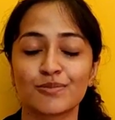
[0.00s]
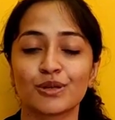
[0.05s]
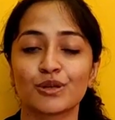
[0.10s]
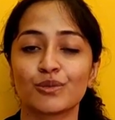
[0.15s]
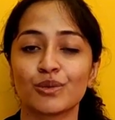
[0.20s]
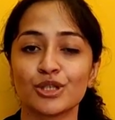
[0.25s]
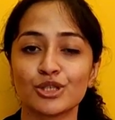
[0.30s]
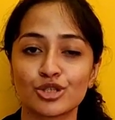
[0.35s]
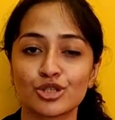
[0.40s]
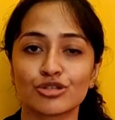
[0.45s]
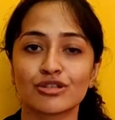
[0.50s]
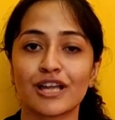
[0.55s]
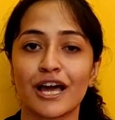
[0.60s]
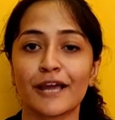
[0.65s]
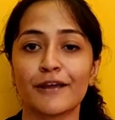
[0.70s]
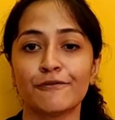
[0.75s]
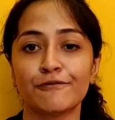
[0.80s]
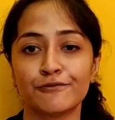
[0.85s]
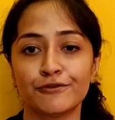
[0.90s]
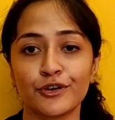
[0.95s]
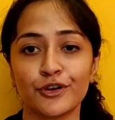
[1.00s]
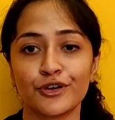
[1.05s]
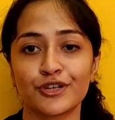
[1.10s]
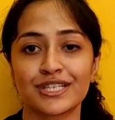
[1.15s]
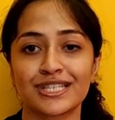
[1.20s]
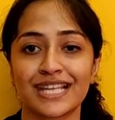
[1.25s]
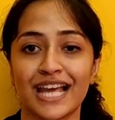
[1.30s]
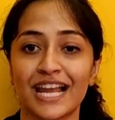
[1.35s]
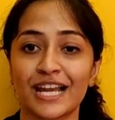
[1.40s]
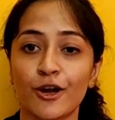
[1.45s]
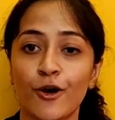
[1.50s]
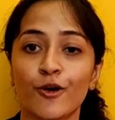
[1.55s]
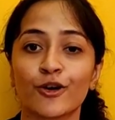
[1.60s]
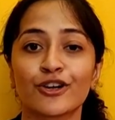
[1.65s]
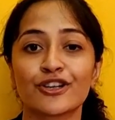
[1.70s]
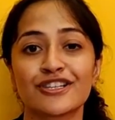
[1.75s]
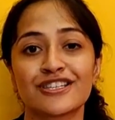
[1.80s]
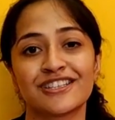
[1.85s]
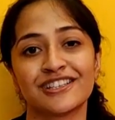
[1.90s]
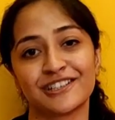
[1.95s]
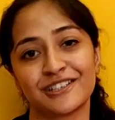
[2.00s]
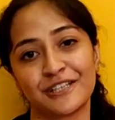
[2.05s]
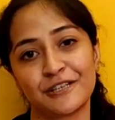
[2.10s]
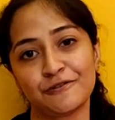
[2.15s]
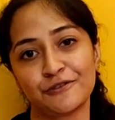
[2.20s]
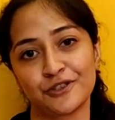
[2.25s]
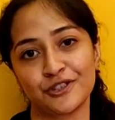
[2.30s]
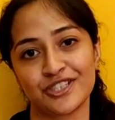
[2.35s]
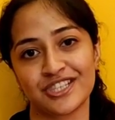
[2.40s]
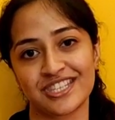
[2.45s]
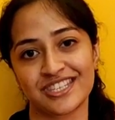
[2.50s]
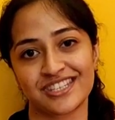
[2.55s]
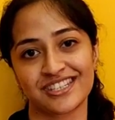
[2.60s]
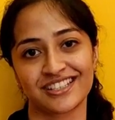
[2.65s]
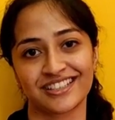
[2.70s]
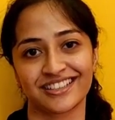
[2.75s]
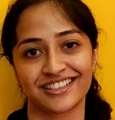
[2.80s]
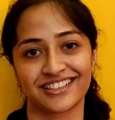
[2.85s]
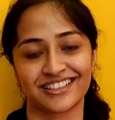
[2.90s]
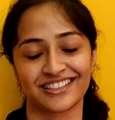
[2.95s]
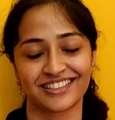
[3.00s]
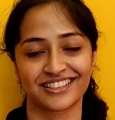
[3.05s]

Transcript: between July 1st and August 31st.